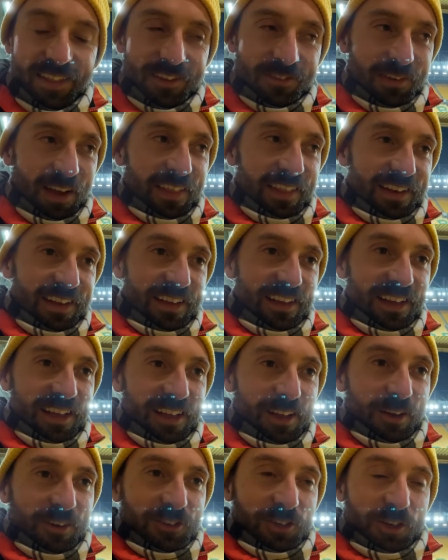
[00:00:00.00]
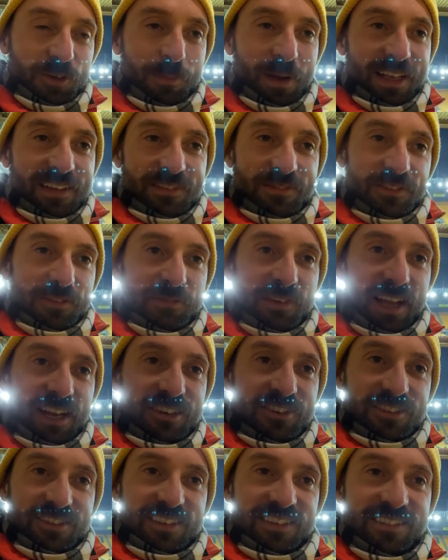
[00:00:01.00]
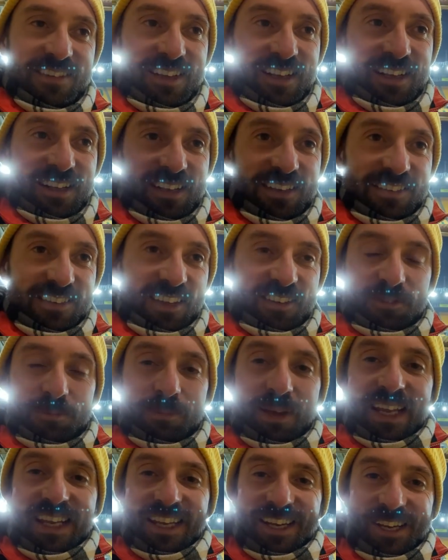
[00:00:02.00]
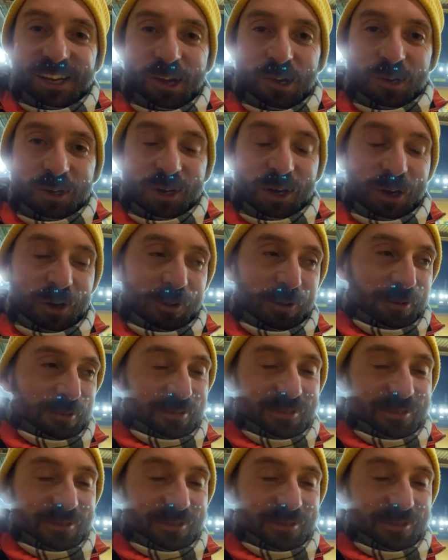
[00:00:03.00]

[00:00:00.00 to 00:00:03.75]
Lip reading: The fact that it took a massive deflection doesn't make it an own goal.